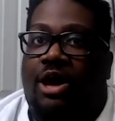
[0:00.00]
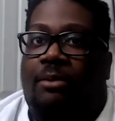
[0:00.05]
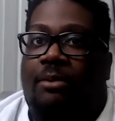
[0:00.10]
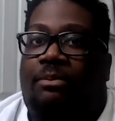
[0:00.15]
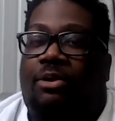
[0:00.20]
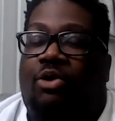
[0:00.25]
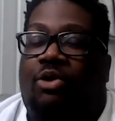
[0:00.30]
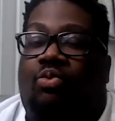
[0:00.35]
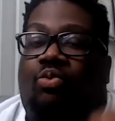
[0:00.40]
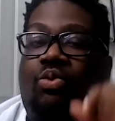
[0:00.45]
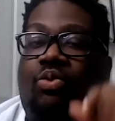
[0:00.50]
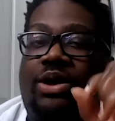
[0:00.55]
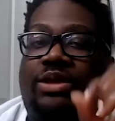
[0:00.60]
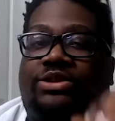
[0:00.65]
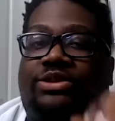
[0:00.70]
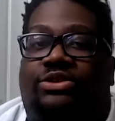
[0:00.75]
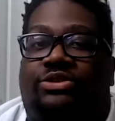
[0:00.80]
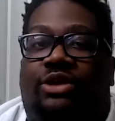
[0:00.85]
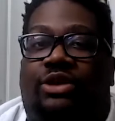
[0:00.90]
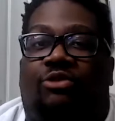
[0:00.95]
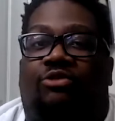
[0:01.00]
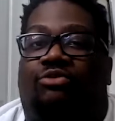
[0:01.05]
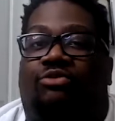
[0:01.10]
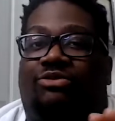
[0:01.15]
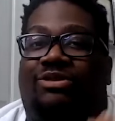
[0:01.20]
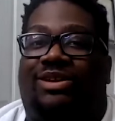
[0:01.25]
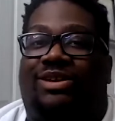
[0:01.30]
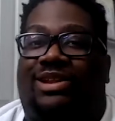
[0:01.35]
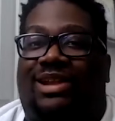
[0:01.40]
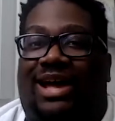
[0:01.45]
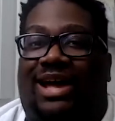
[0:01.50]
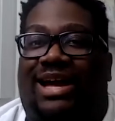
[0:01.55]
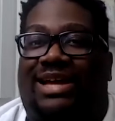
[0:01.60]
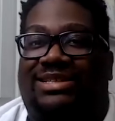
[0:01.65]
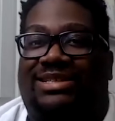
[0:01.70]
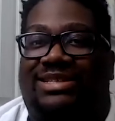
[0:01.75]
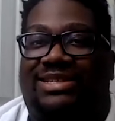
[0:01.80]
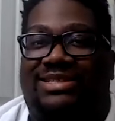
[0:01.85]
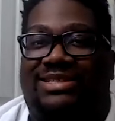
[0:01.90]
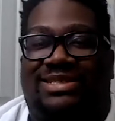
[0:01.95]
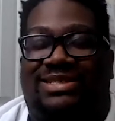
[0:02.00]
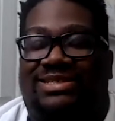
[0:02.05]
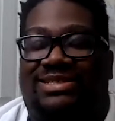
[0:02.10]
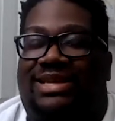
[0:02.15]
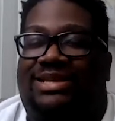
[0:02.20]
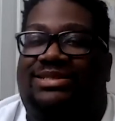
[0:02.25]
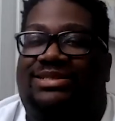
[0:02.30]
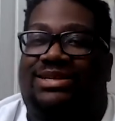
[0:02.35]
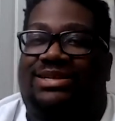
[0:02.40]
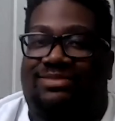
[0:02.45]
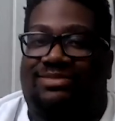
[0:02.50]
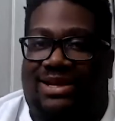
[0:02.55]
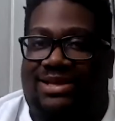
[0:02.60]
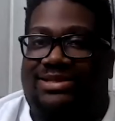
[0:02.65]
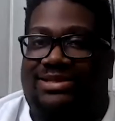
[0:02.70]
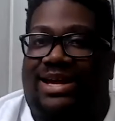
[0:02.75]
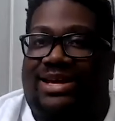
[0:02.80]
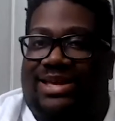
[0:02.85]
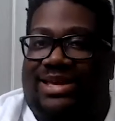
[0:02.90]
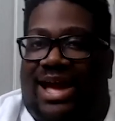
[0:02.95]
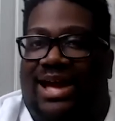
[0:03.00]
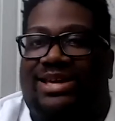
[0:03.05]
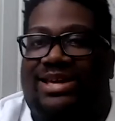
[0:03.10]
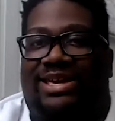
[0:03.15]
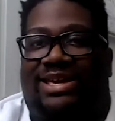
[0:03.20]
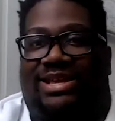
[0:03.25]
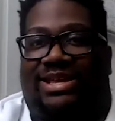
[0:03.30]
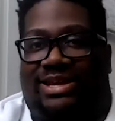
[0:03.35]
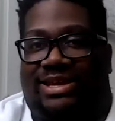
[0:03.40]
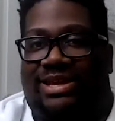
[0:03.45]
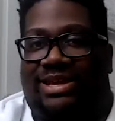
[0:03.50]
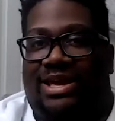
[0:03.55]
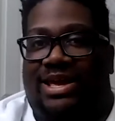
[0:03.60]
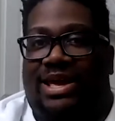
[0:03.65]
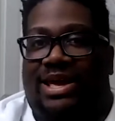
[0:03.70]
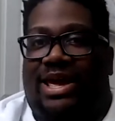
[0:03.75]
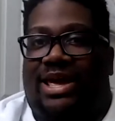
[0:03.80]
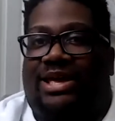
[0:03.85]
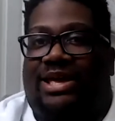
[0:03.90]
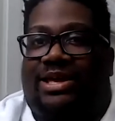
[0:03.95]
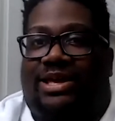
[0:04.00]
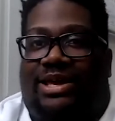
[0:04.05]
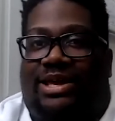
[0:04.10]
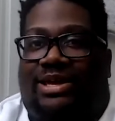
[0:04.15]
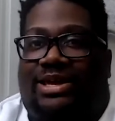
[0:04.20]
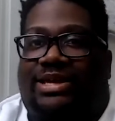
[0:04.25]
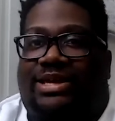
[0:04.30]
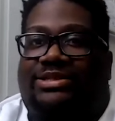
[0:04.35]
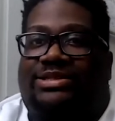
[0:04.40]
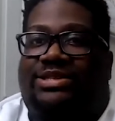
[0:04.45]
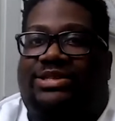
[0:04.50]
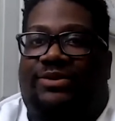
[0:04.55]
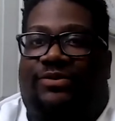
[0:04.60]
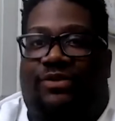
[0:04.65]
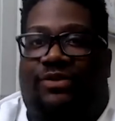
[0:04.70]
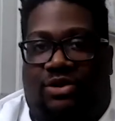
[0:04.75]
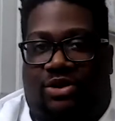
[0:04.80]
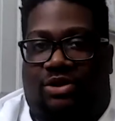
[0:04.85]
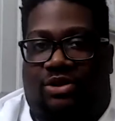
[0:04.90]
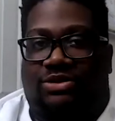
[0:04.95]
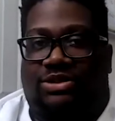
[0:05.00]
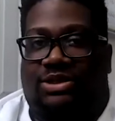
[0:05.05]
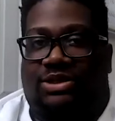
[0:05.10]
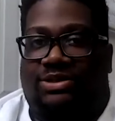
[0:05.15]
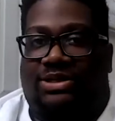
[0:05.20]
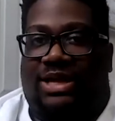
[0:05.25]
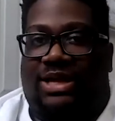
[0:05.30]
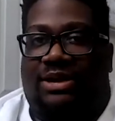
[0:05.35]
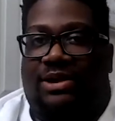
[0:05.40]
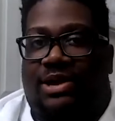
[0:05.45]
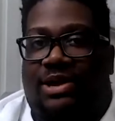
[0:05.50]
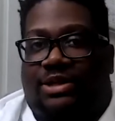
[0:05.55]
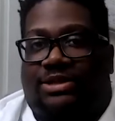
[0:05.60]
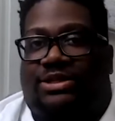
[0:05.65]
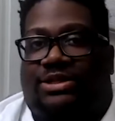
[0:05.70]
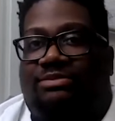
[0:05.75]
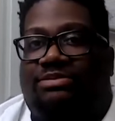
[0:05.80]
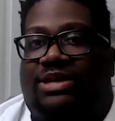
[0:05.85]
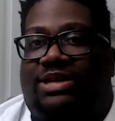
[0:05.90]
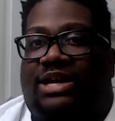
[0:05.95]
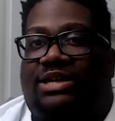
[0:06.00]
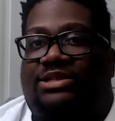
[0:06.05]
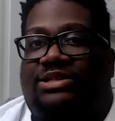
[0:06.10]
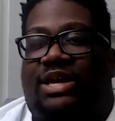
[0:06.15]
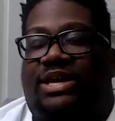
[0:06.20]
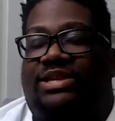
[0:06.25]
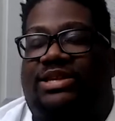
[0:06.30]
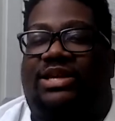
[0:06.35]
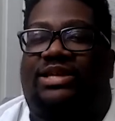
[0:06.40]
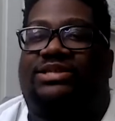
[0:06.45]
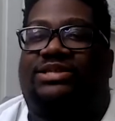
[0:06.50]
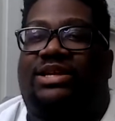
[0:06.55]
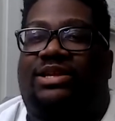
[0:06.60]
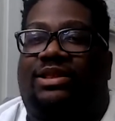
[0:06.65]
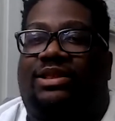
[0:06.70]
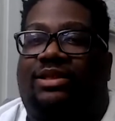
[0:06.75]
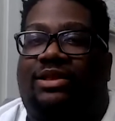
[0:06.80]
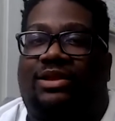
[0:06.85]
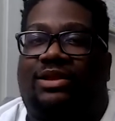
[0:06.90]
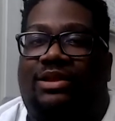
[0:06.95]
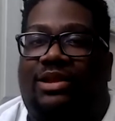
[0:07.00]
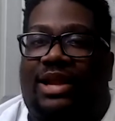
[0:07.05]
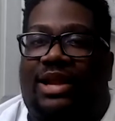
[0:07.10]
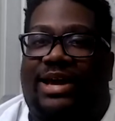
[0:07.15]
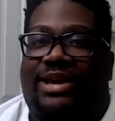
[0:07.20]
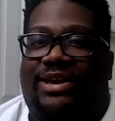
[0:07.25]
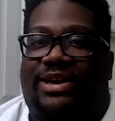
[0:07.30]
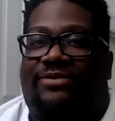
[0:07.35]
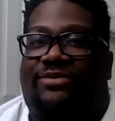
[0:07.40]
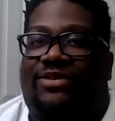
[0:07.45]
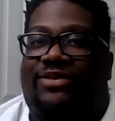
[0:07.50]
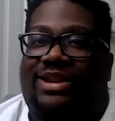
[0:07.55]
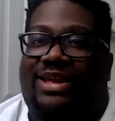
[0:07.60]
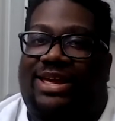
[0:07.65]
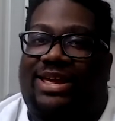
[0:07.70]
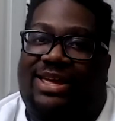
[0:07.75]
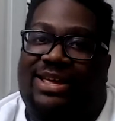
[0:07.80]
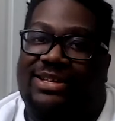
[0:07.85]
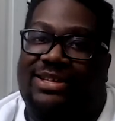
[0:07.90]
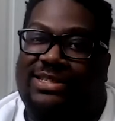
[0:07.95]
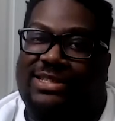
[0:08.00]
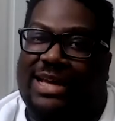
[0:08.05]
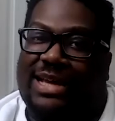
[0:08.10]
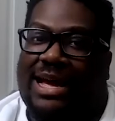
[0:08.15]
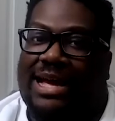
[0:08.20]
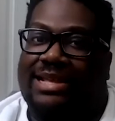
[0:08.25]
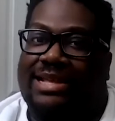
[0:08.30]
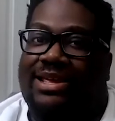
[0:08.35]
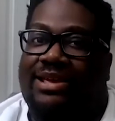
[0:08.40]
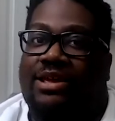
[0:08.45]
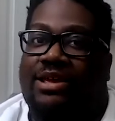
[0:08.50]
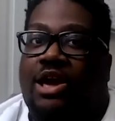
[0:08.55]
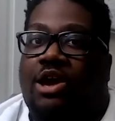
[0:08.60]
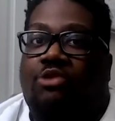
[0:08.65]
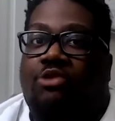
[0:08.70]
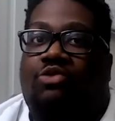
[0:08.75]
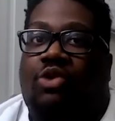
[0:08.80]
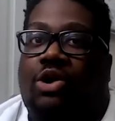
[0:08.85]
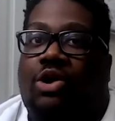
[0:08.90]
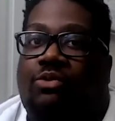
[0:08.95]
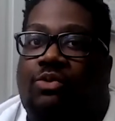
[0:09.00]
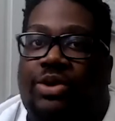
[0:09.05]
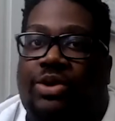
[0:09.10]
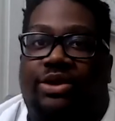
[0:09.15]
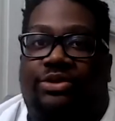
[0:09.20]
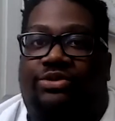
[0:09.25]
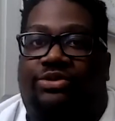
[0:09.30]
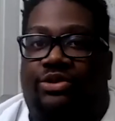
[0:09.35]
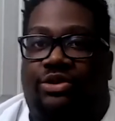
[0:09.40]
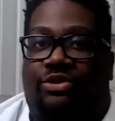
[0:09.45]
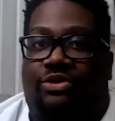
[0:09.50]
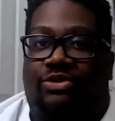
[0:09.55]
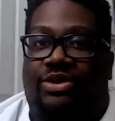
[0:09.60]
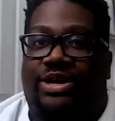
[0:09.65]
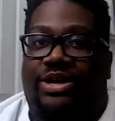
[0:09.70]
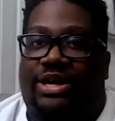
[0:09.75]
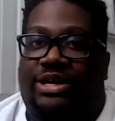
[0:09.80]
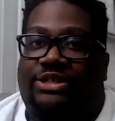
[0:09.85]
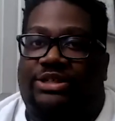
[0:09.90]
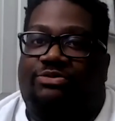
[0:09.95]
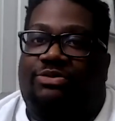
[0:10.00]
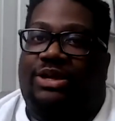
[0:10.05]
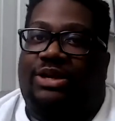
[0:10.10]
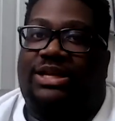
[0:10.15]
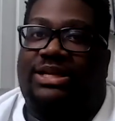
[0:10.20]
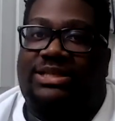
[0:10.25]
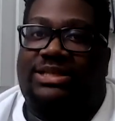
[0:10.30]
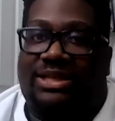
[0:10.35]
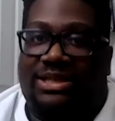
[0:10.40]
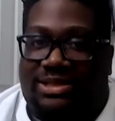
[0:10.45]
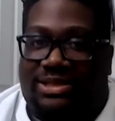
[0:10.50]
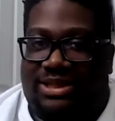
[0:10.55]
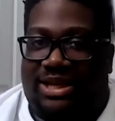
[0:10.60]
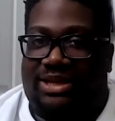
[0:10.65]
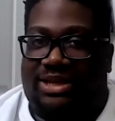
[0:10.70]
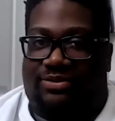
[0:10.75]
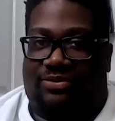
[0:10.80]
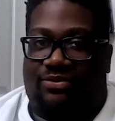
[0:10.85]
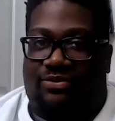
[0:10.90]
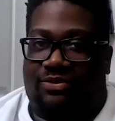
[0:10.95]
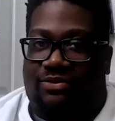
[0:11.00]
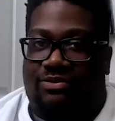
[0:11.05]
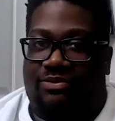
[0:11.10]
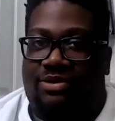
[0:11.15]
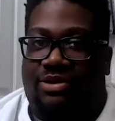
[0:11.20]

But what you don't realize is, and sometimes I get it. It gets difficult sometimes. Sometimes it doesn't look like it from the inside that what we're doing is really successful.